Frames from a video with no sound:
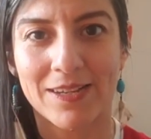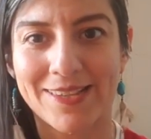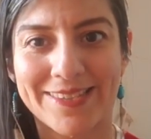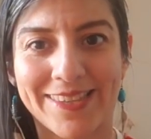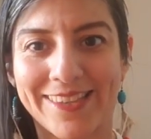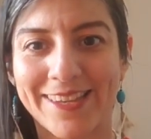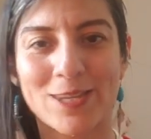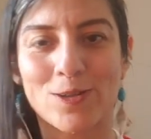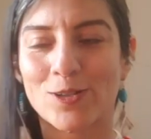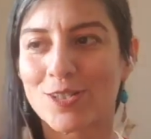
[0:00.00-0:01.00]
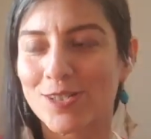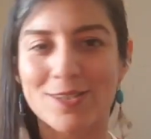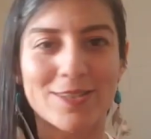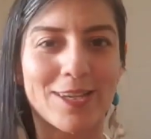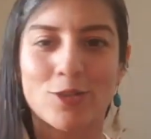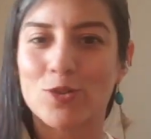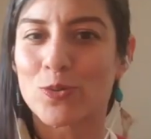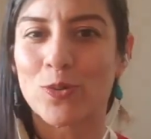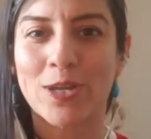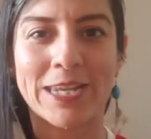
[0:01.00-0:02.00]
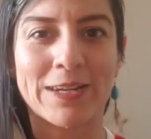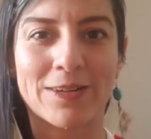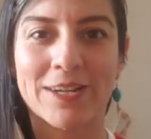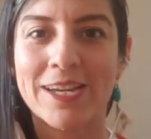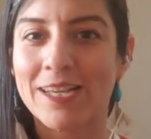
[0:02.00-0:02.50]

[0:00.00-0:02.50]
As in like you're just like drawing, or